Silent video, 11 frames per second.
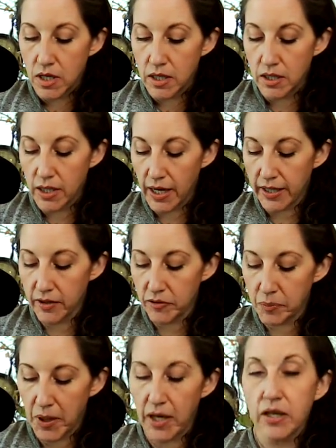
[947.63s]
Knight
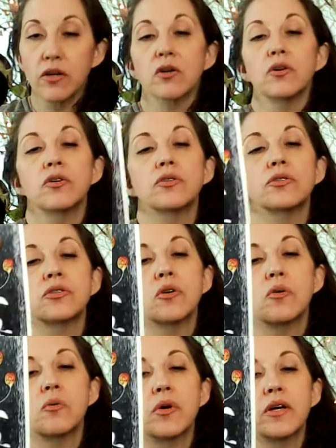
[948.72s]
of Pentacles
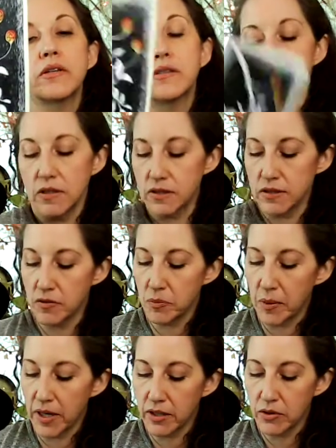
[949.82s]
with Six of
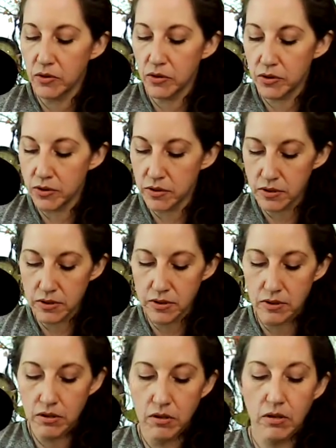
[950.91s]
Pentacles,